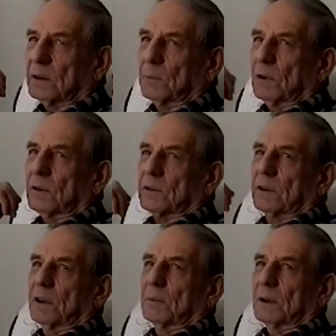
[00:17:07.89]
They bought
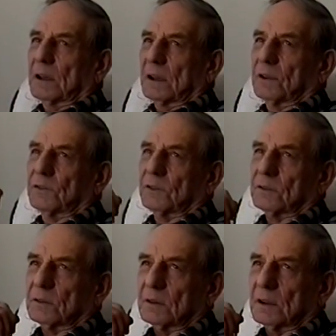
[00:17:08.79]
cream and eggs
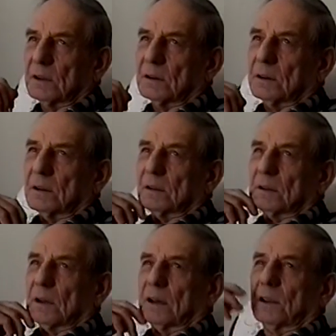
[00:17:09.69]
and
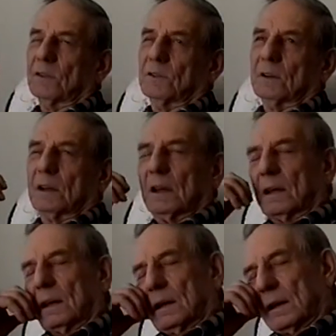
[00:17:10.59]
hides,
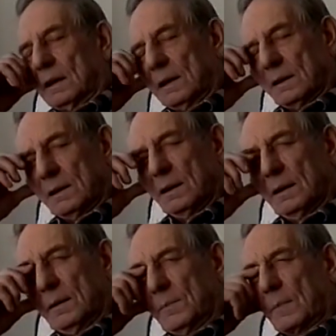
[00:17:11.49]
and
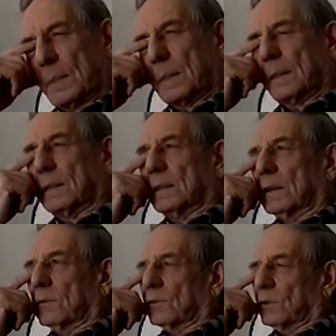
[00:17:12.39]

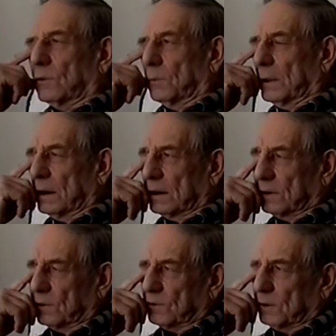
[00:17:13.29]
there was an old building
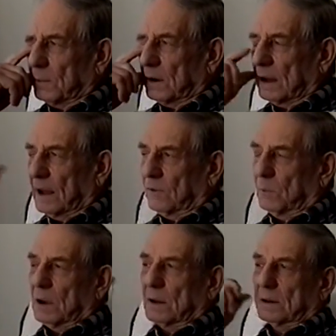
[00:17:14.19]
just about a half a
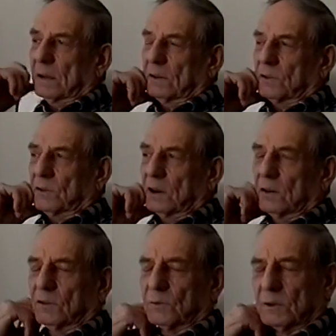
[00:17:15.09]
block down the
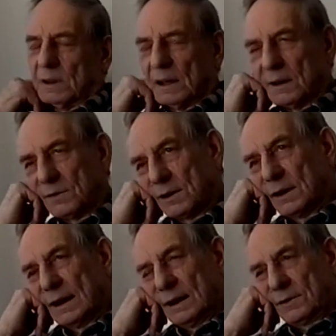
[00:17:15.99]
street was what they had for the
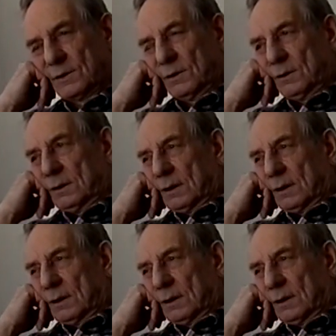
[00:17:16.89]
dance hall.